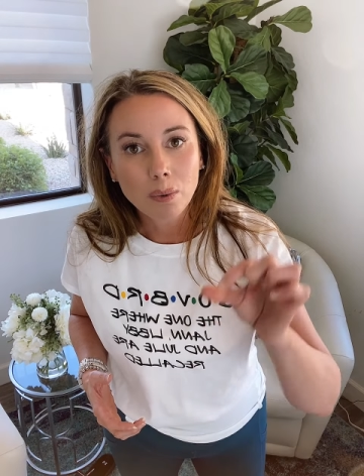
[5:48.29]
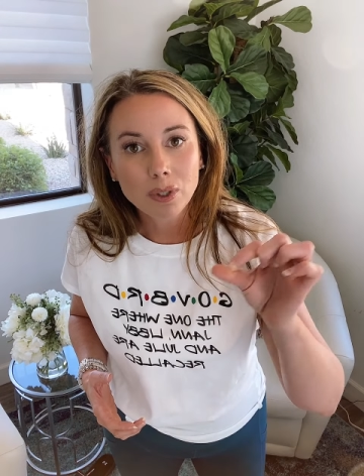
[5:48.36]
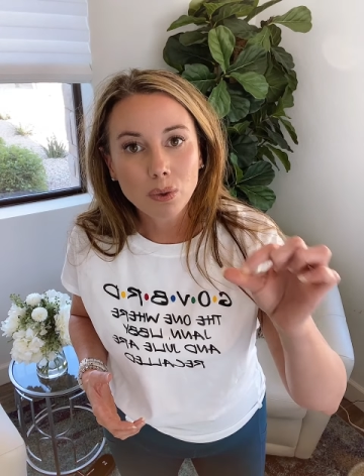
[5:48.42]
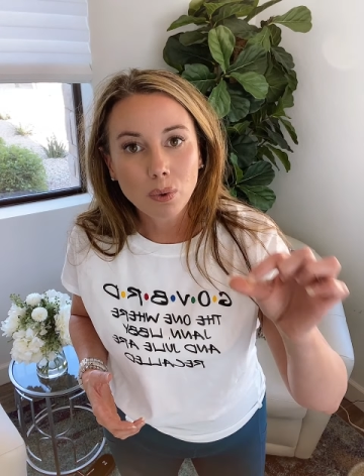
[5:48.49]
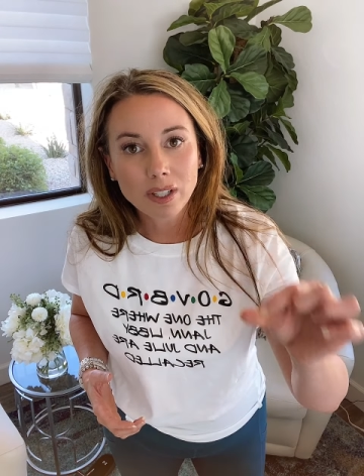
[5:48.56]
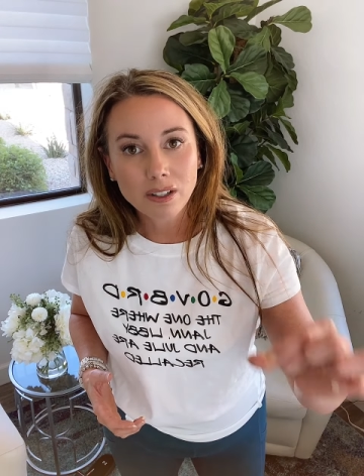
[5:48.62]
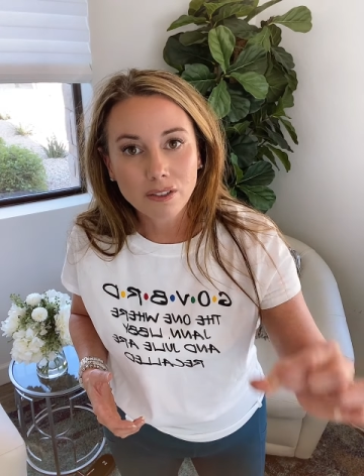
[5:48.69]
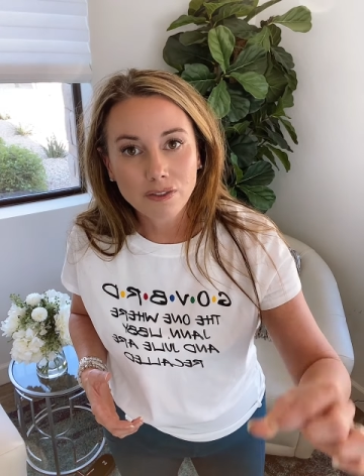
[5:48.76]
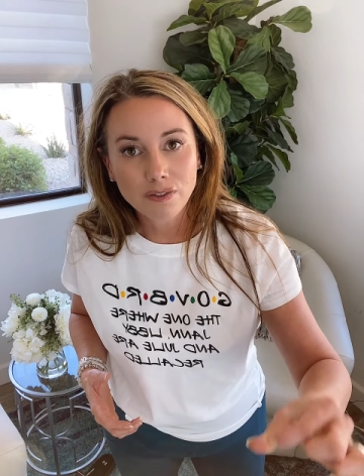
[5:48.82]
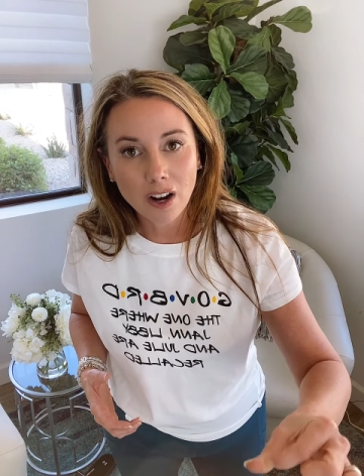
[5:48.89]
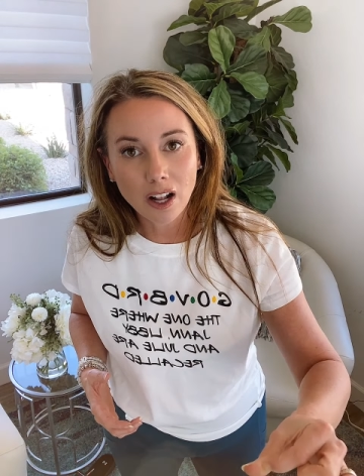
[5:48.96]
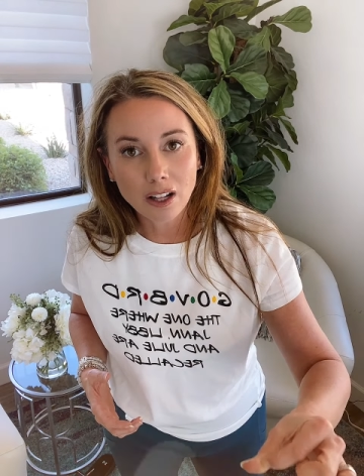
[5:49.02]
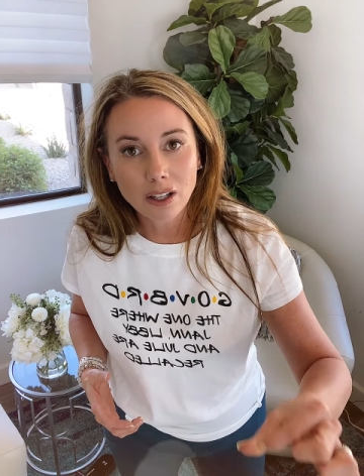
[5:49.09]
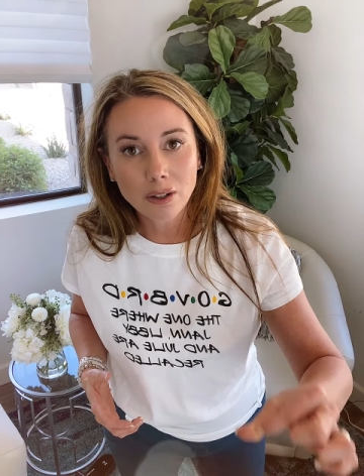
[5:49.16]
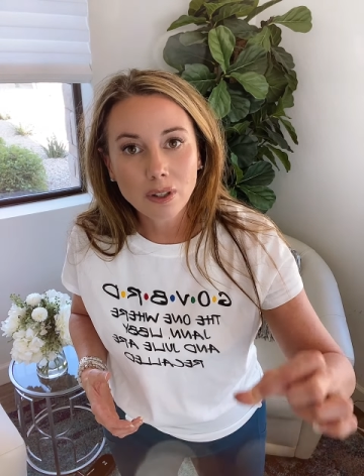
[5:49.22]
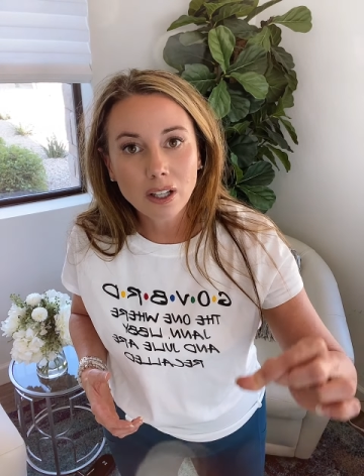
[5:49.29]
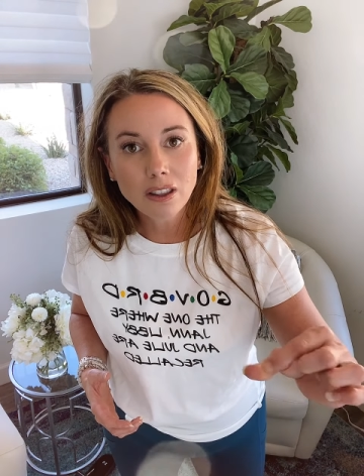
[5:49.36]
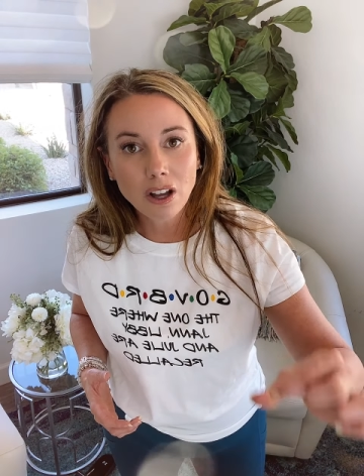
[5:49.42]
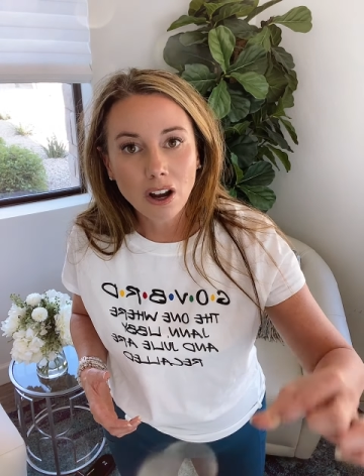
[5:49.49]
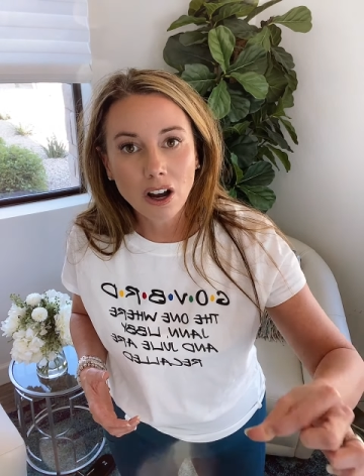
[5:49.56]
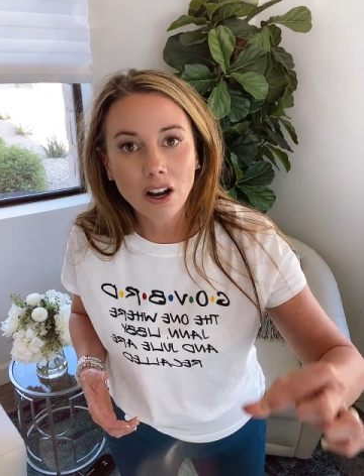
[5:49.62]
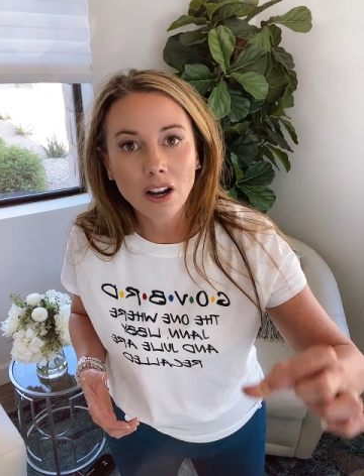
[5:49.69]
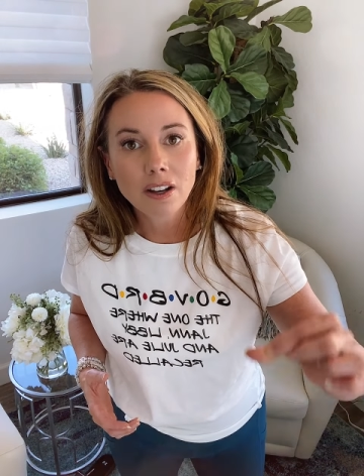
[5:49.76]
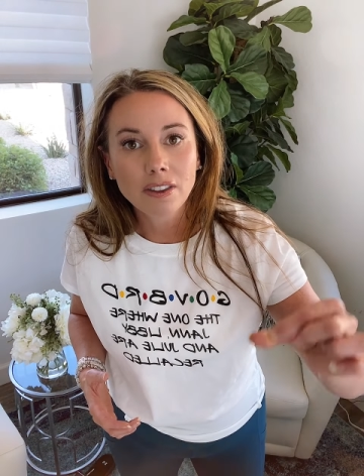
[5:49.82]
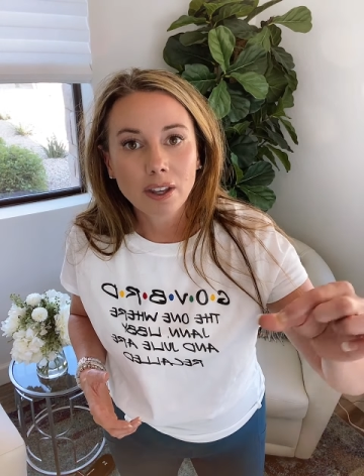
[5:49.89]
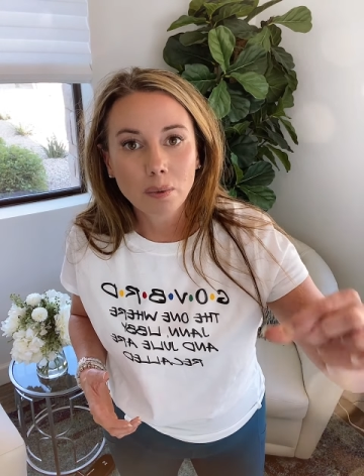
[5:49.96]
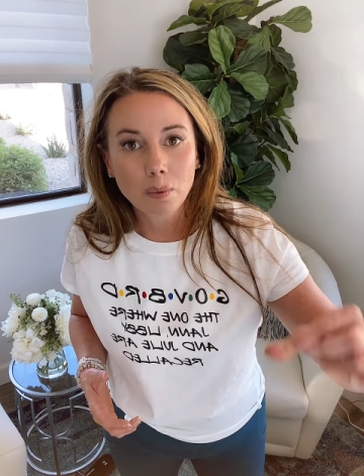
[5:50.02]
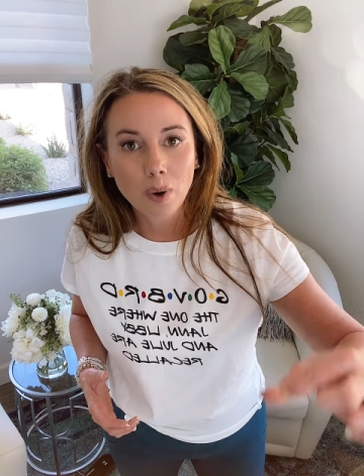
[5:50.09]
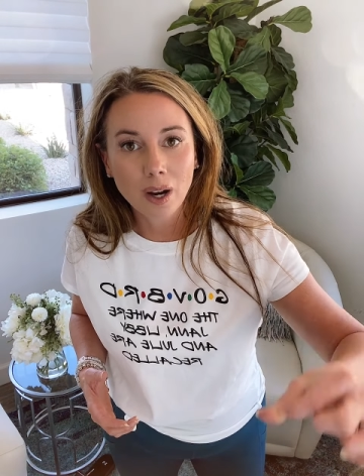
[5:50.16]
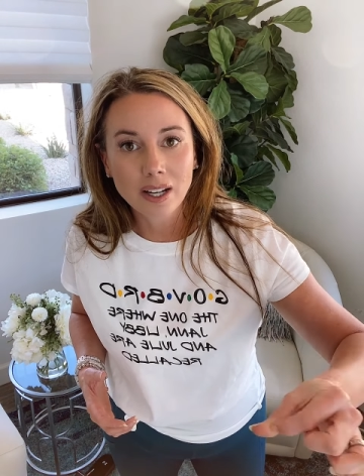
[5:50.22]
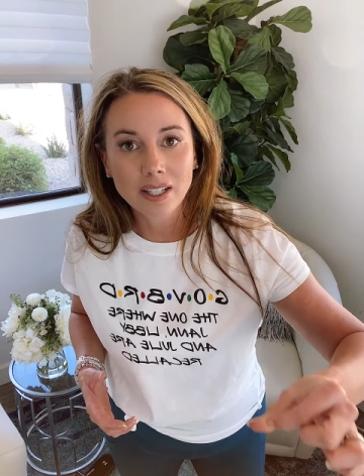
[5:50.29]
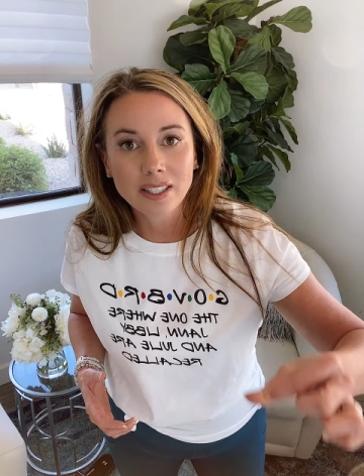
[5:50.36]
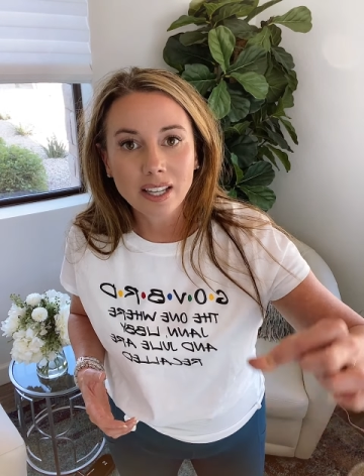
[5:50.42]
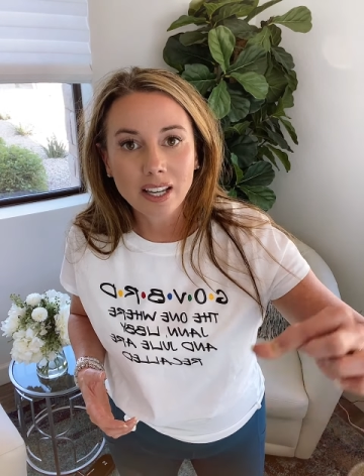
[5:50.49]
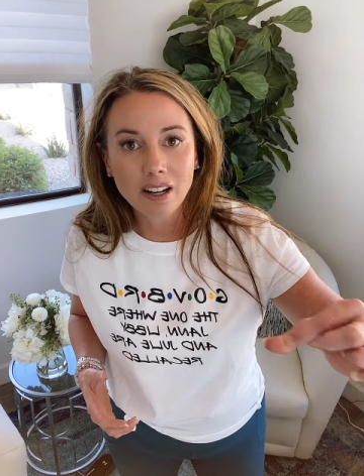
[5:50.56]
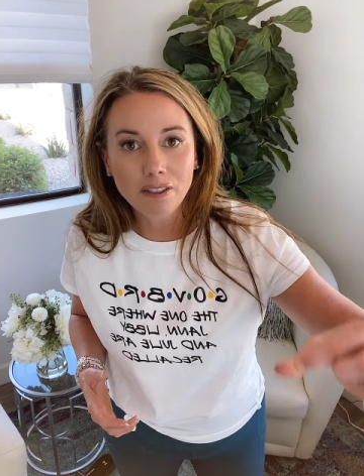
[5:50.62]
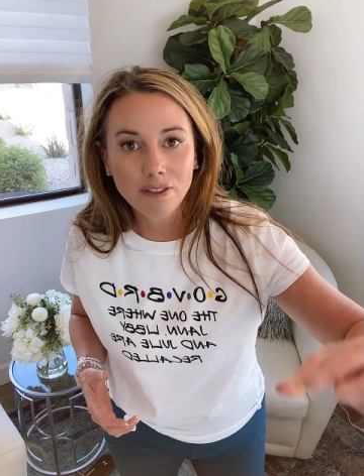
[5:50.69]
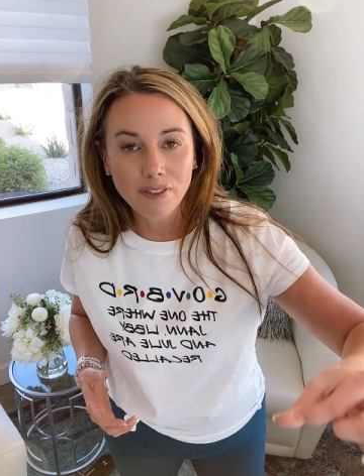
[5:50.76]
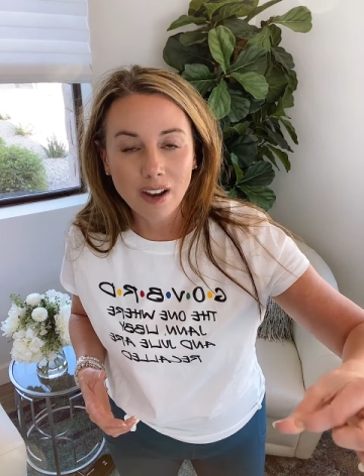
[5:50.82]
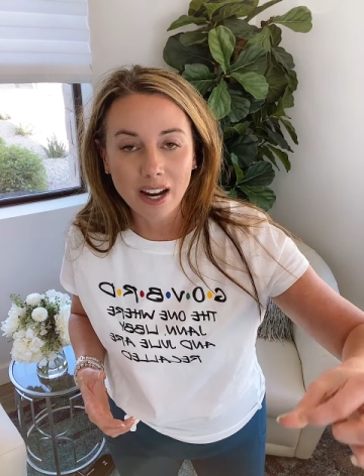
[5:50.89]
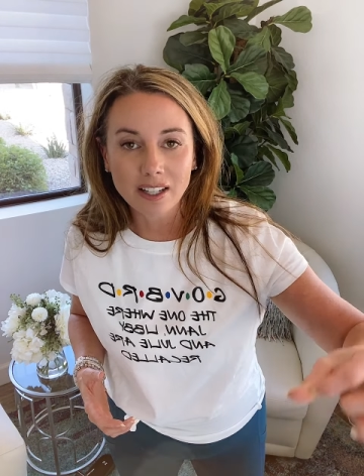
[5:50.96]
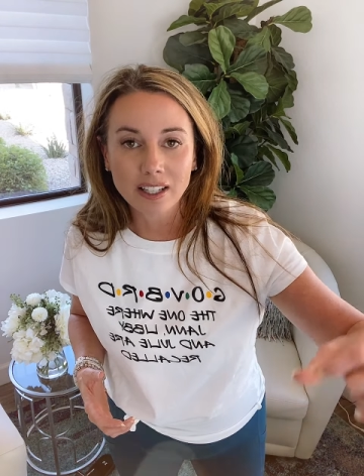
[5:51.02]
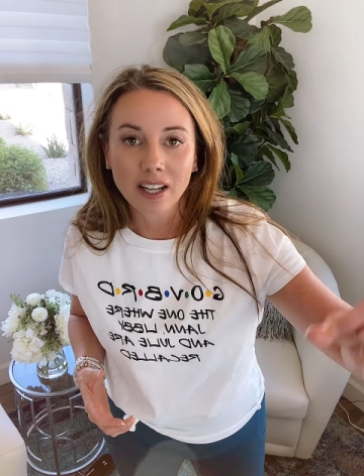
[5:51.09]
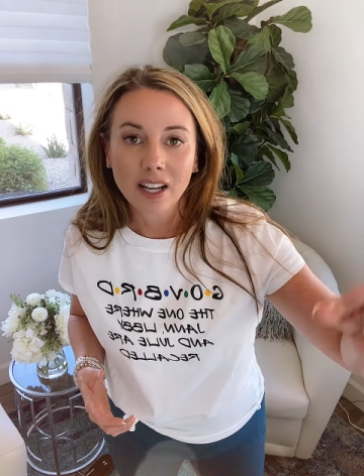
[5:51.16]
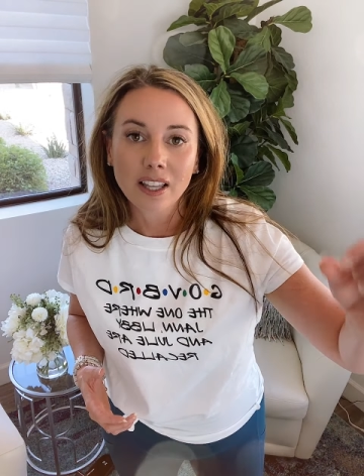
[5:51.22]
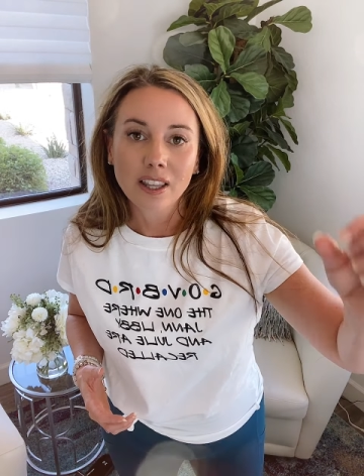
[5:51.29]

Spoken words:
was going to follow the law that was in effect,